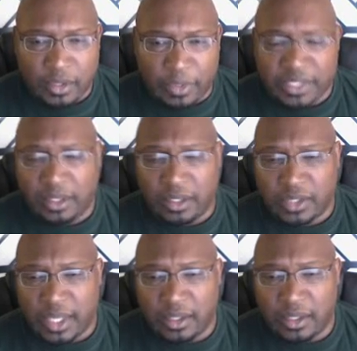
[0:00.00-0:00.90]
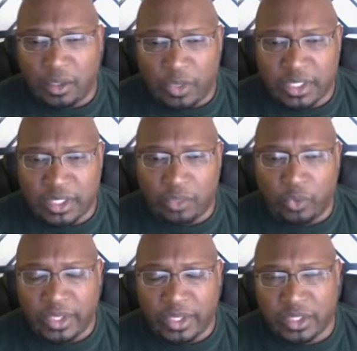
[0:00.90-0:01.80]
So basically, he's saying, you know, once he
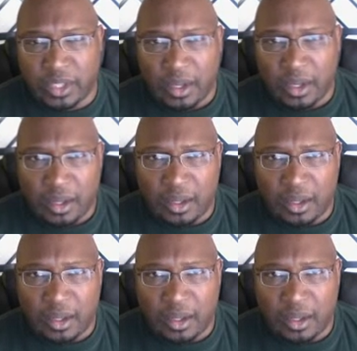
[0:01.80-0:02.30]
reaches